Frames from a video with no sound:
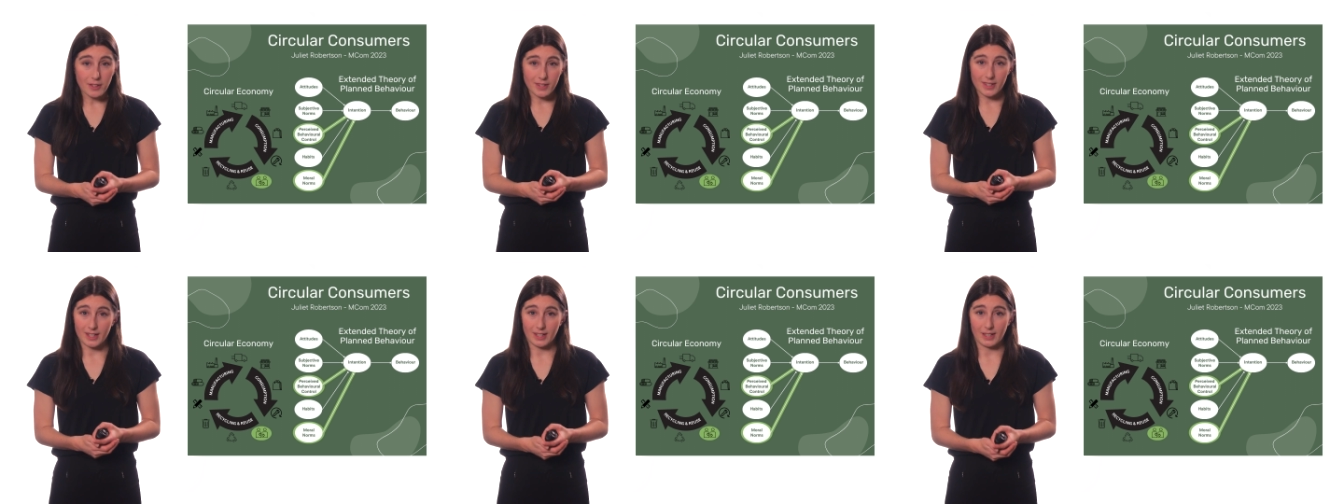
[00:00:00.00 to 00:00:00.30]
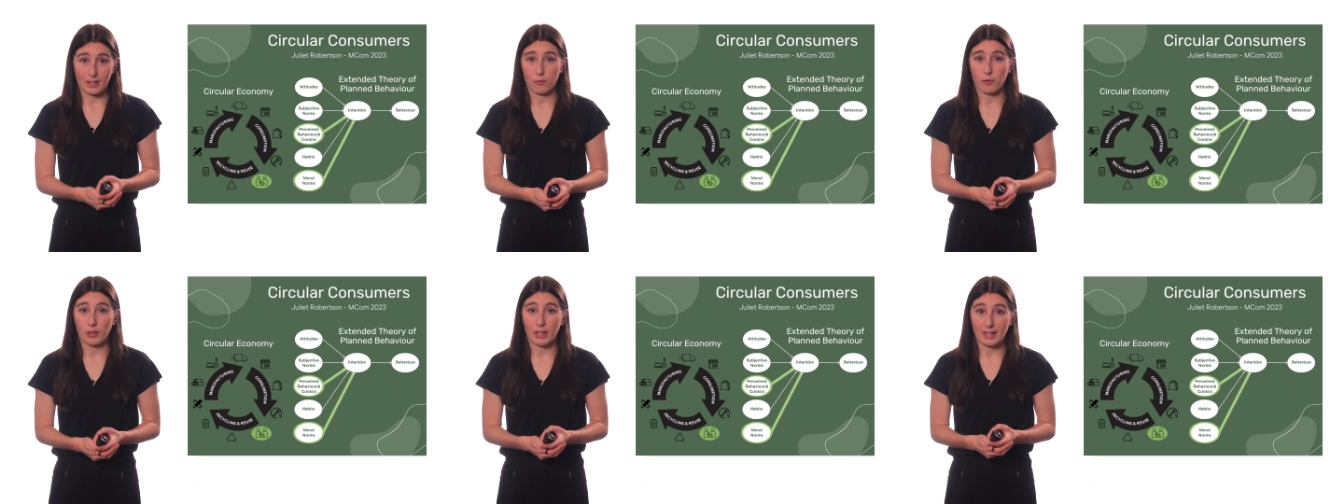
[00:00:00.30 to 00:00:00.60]

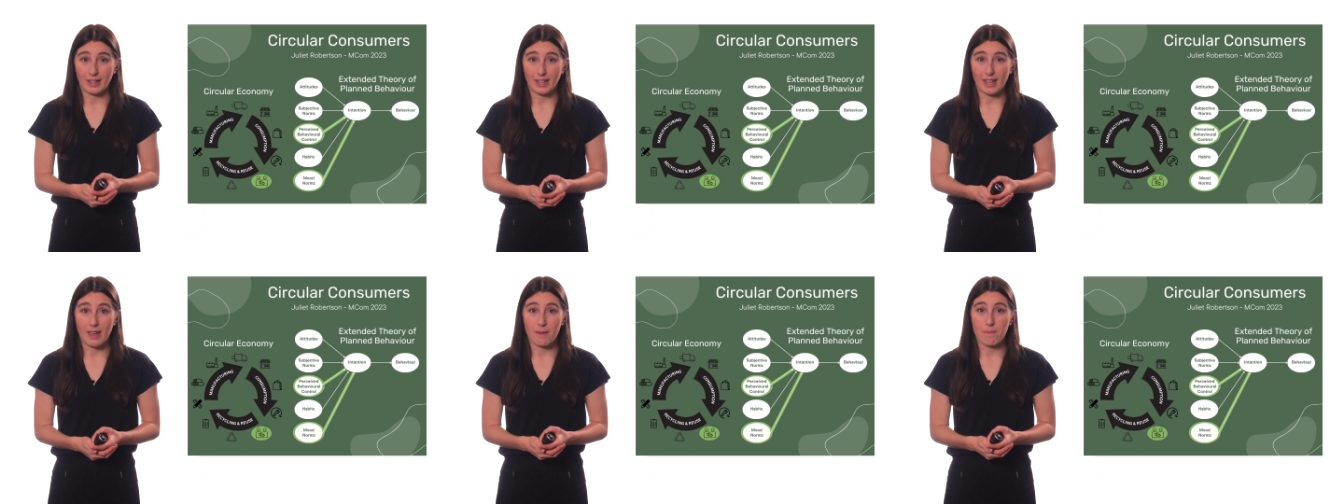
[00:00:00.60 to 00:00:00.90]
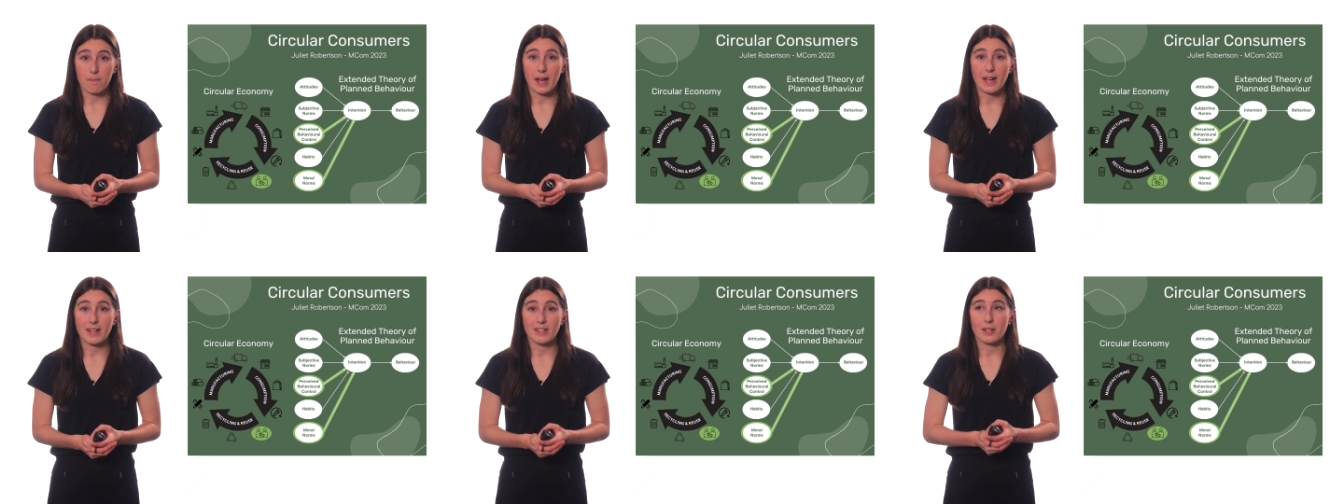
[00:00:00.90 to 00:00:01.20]
significantly
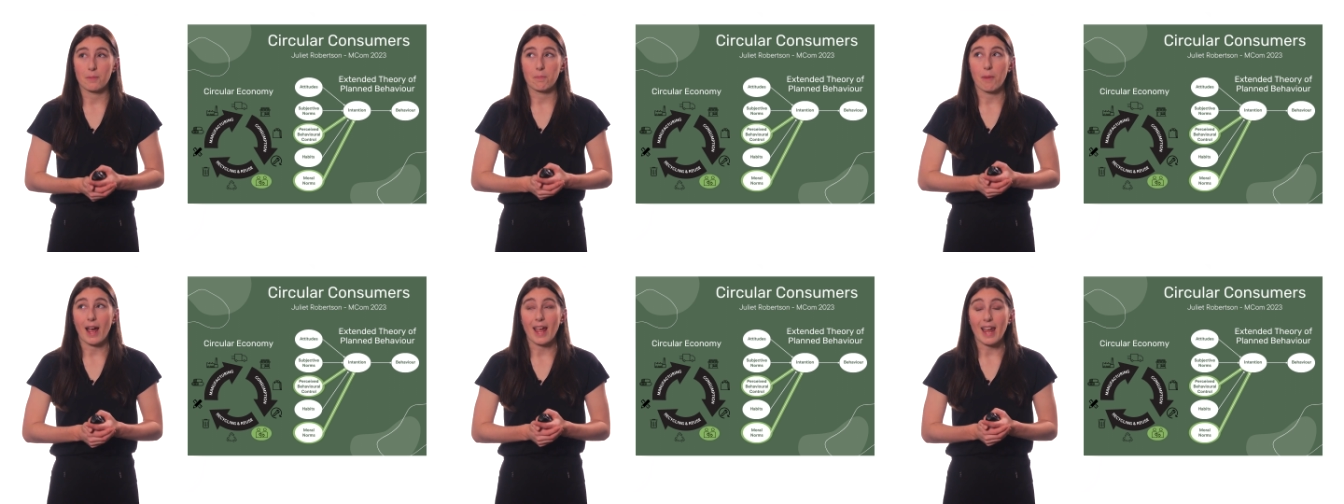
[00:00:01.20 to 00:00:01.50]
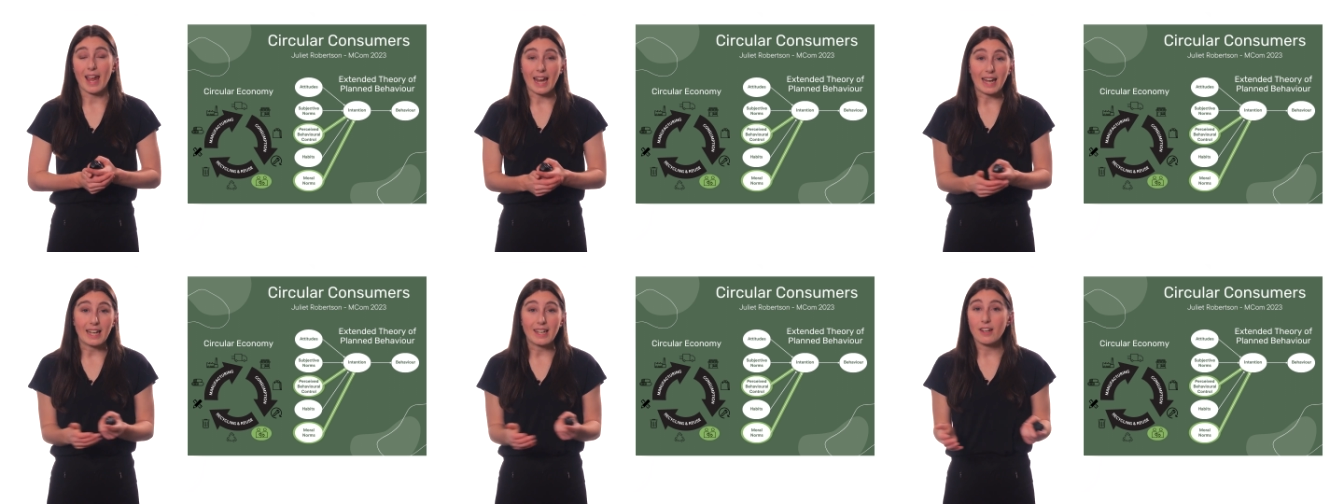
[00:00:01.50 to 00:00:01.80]
impacted by
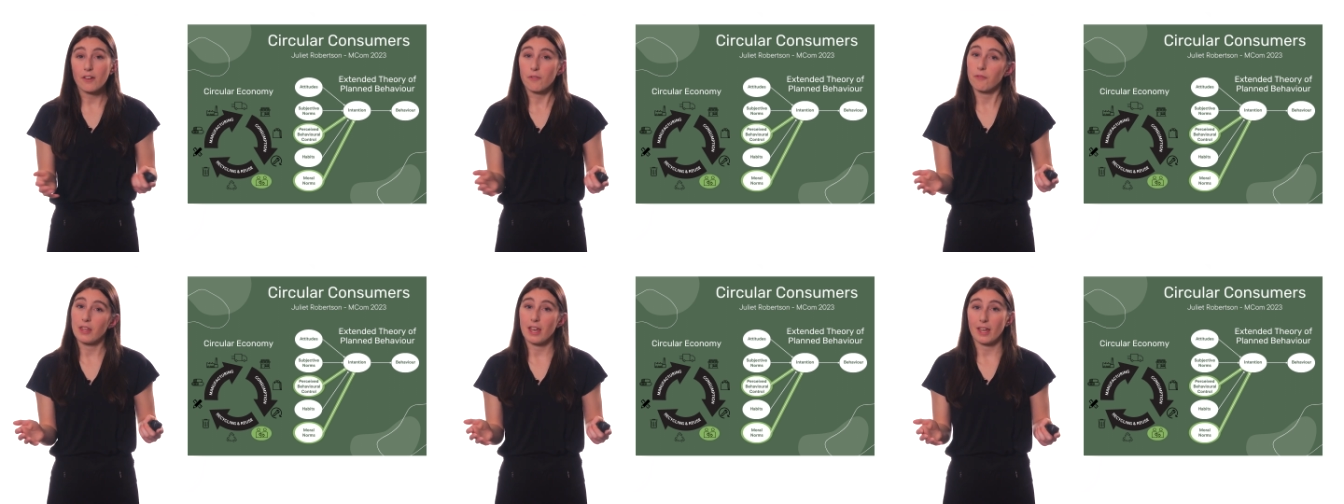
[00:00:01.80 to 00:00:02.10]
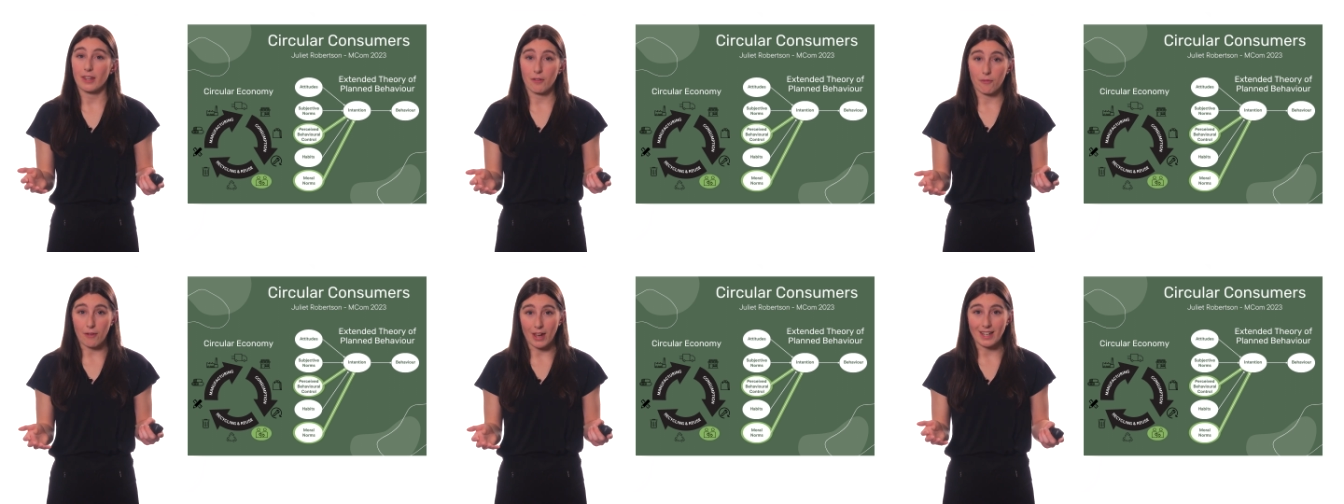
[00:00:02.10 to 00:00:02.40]
any of the
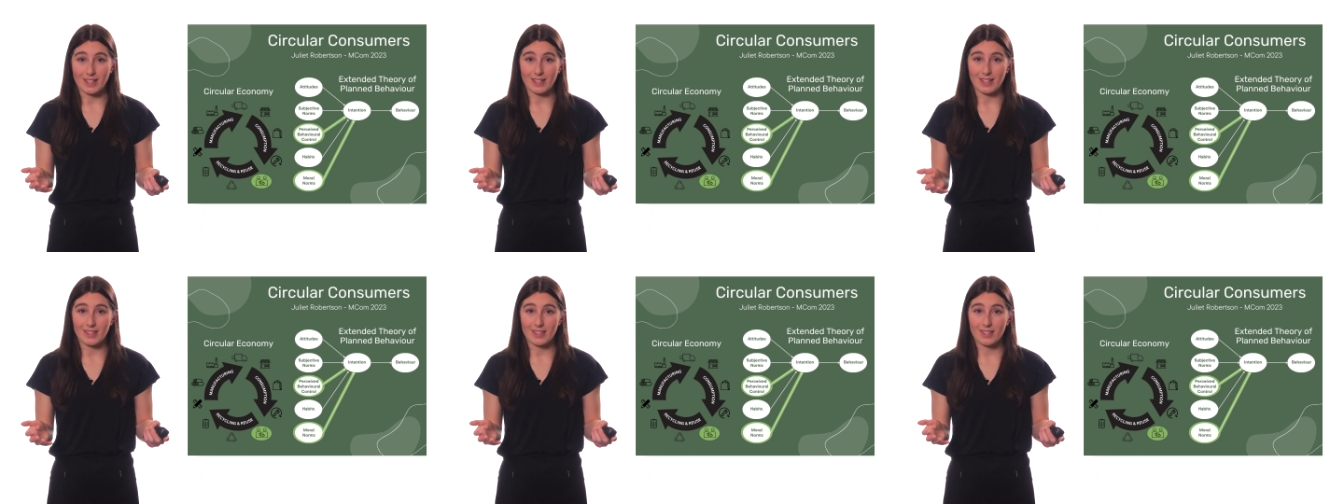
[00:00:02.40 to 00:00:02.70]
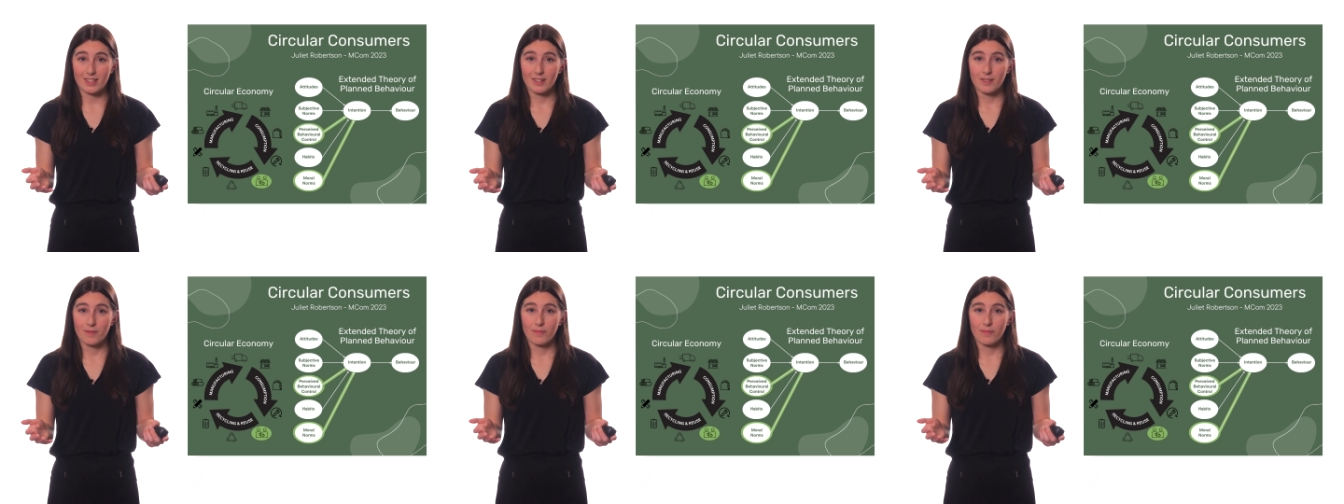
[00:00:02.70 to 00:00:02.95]
other factors.